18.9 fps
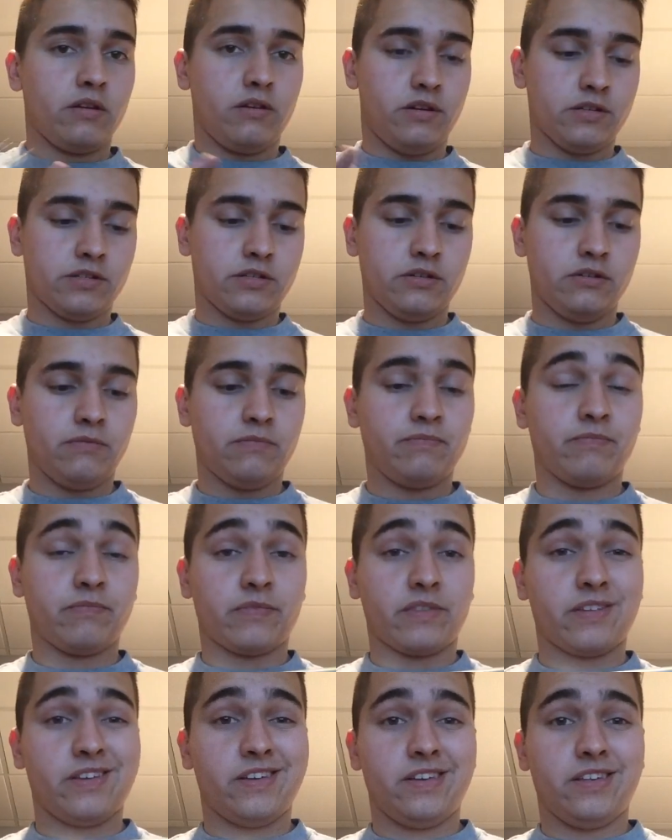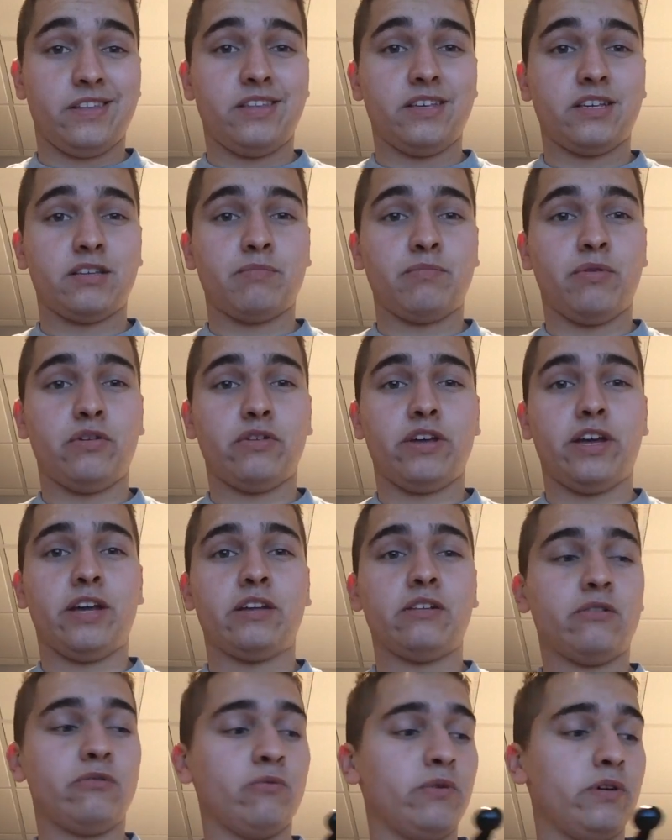Also, this bolt
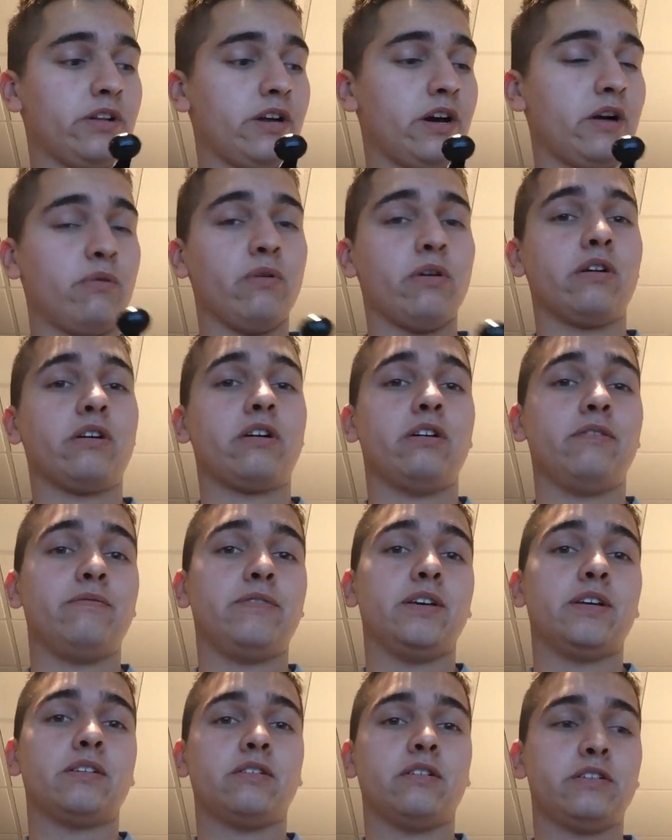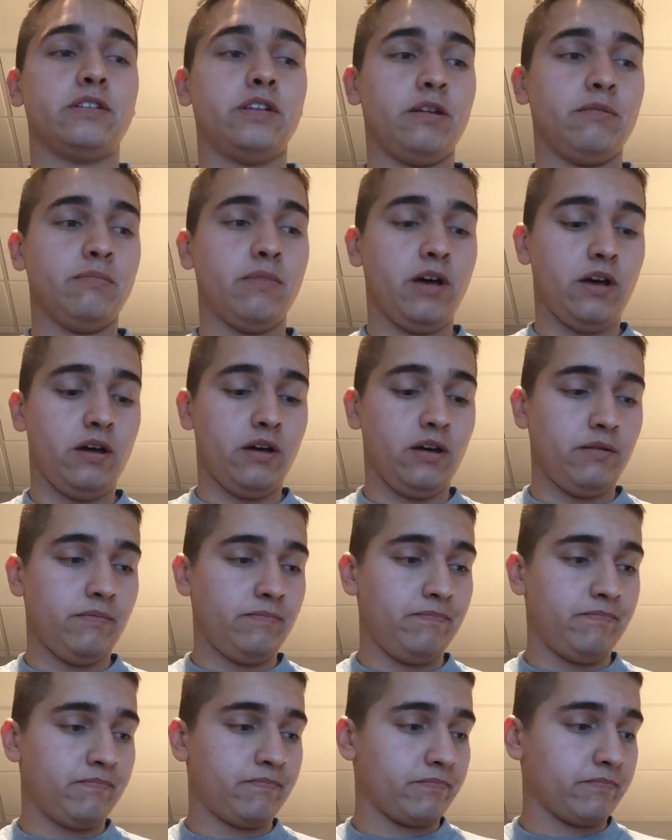handle will not work on a VSR-10
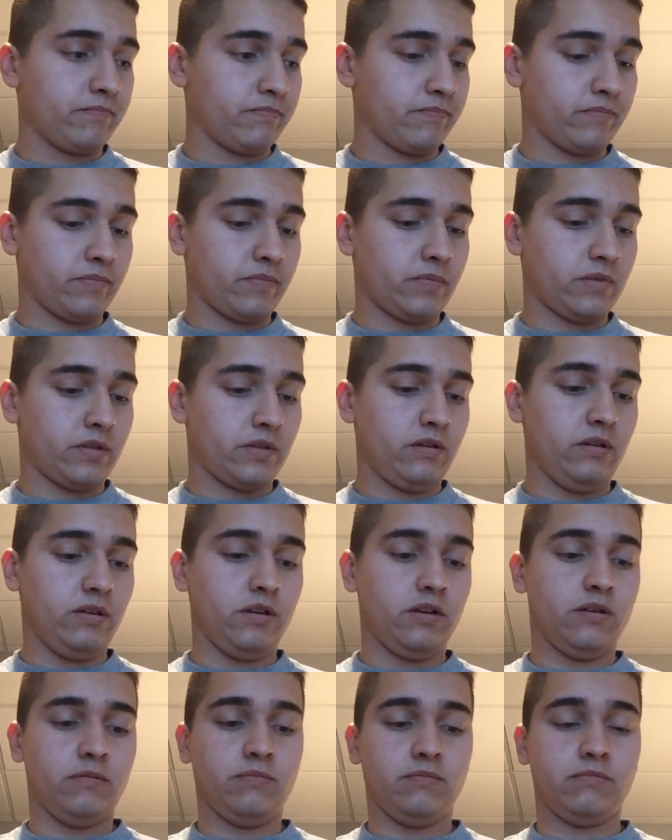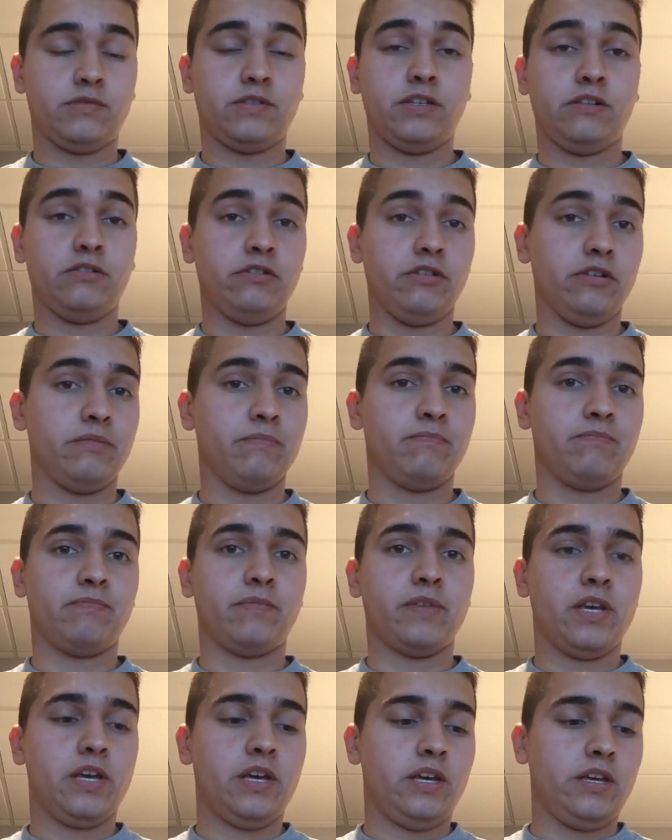cylinder.
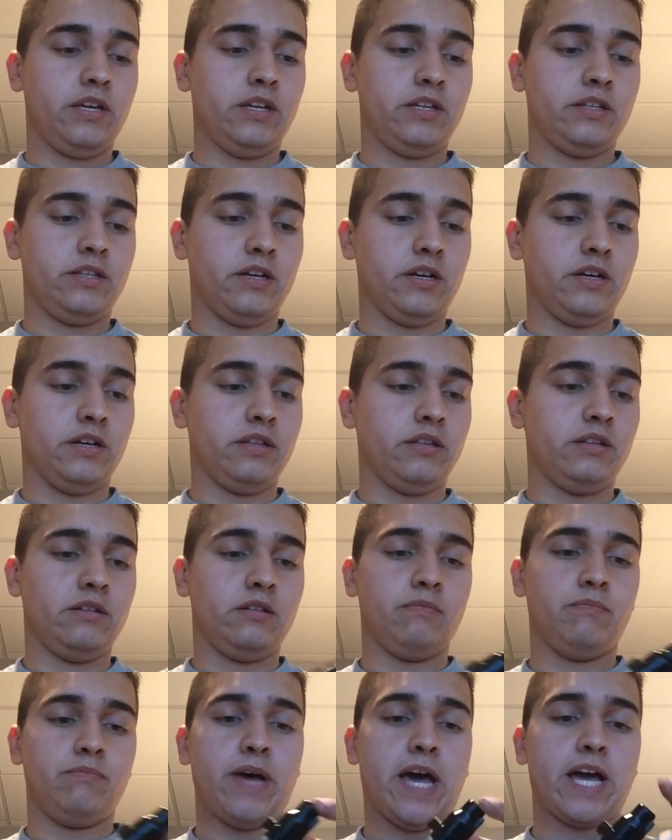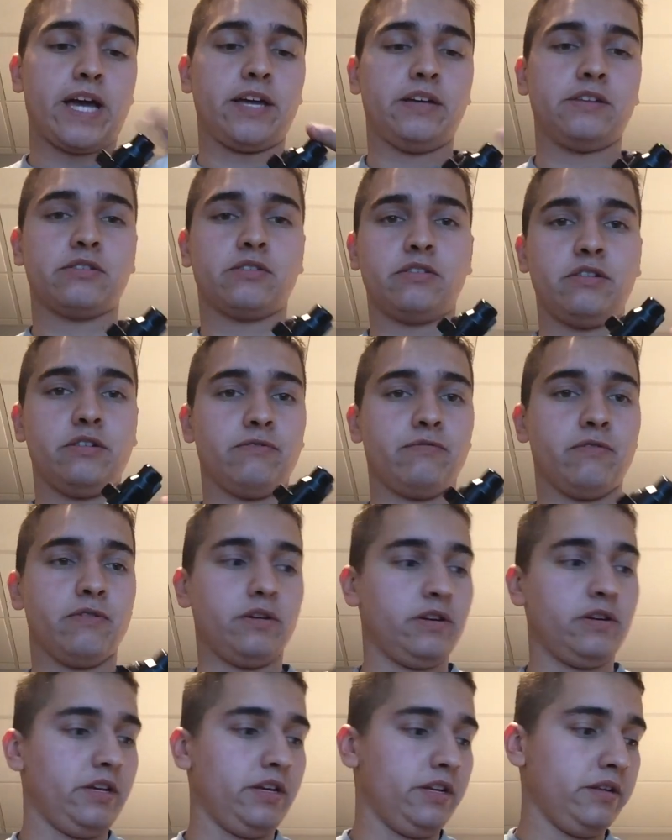The backings are
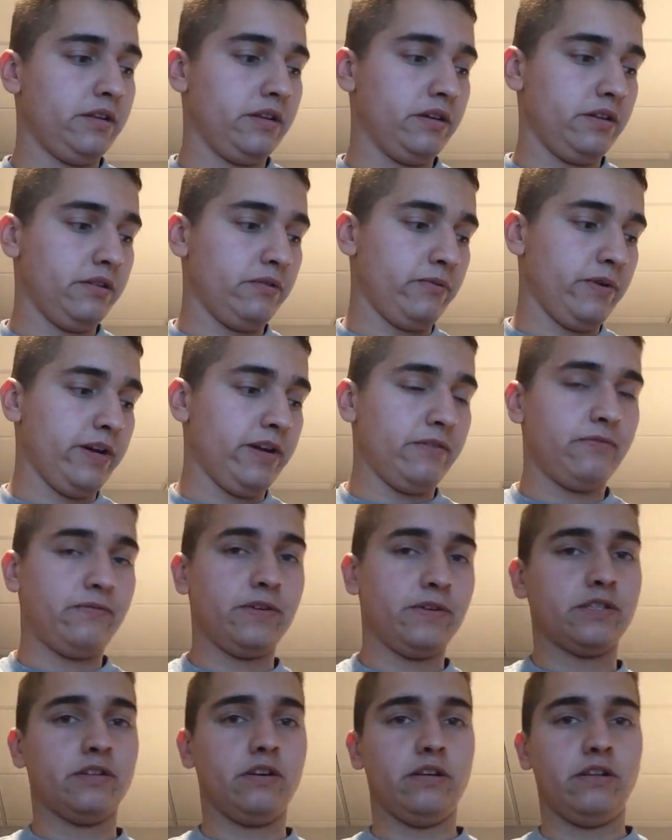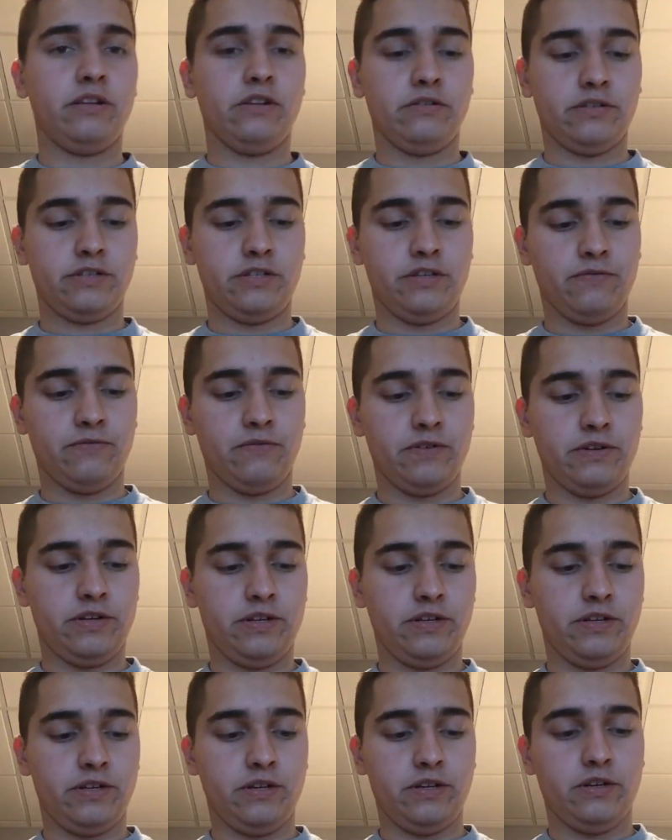different, and the way it fits on there is different,
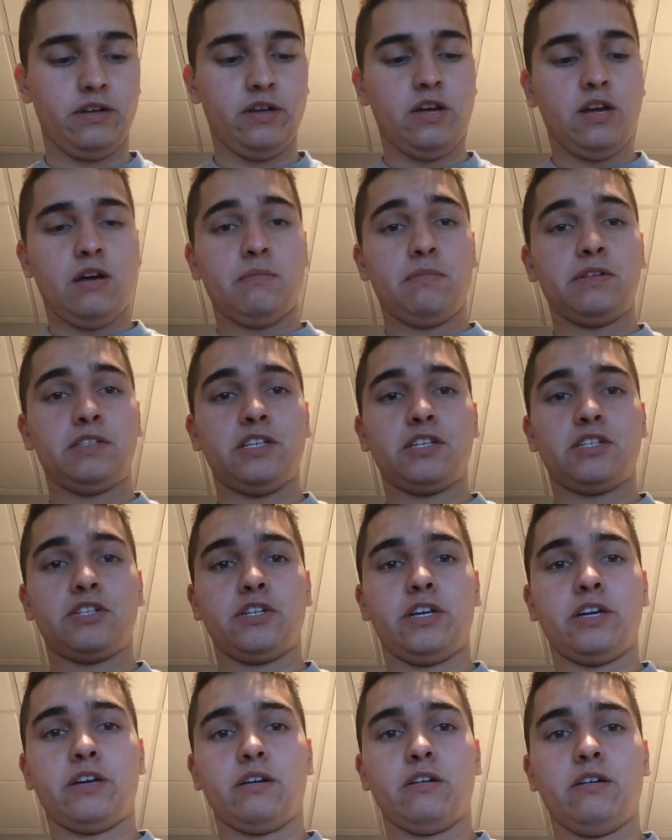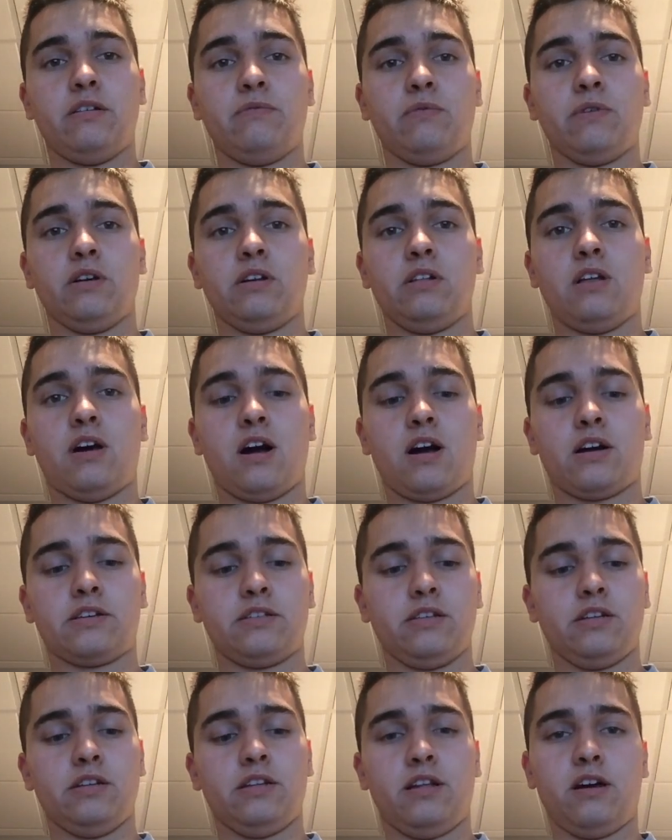and the positioning of where it locks
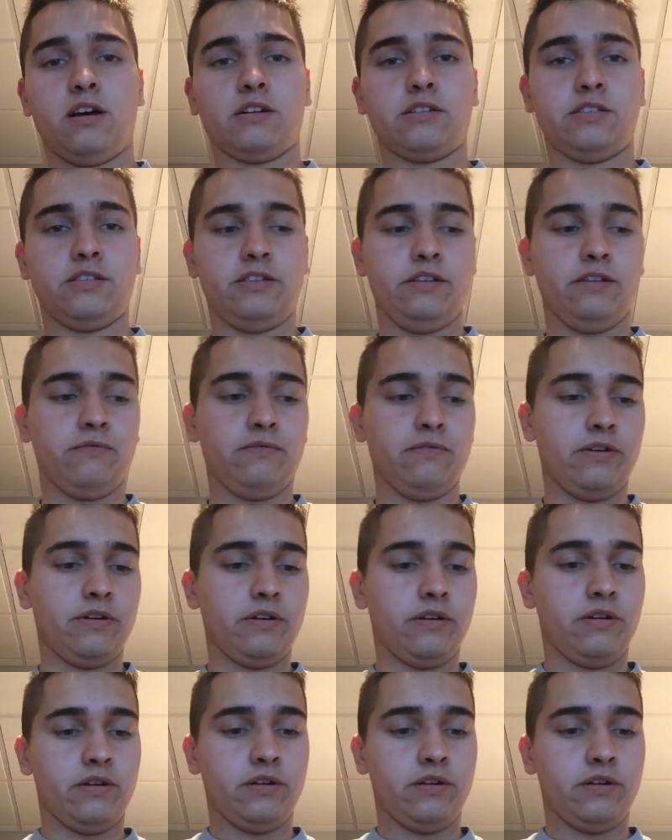and unlocks is different.